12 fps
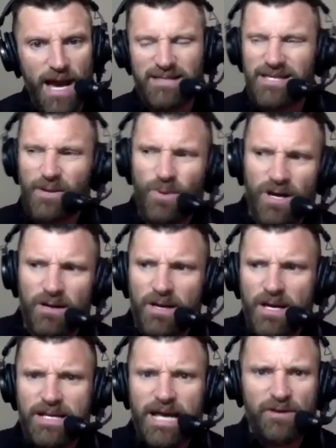He's like, well,
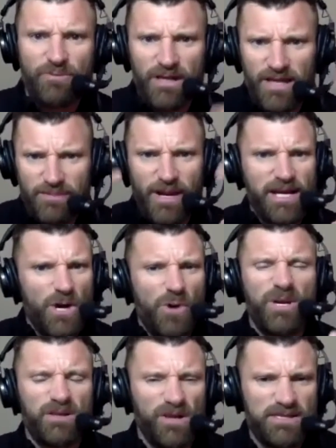not really, but I know what
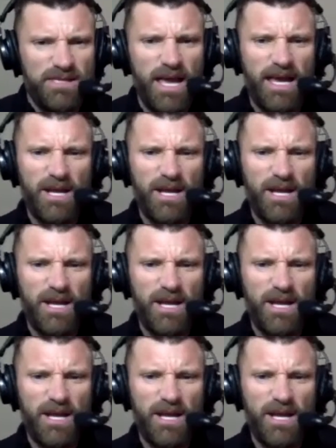he looks like.